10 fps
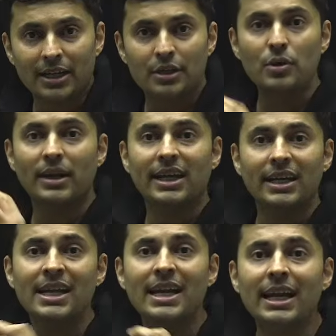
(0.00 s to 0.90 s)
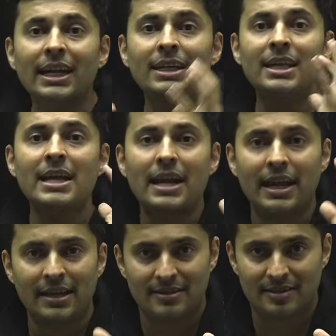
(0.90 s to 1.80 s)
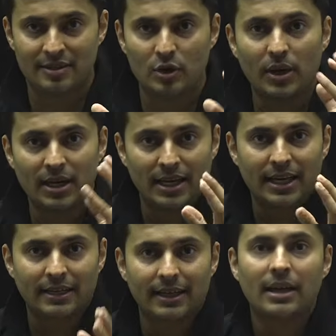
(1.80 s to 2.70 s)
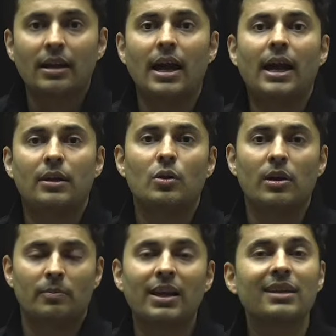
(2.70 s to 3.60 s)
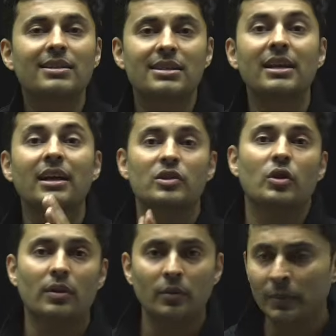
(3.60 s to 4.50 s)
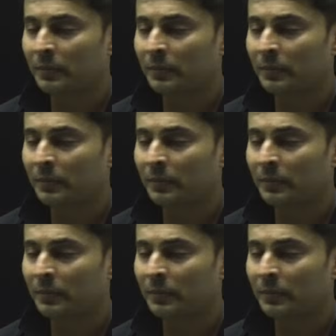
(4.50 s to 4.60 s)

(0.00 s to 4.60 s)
you are getting 80 eggs you are collecting at your place. Yes or no?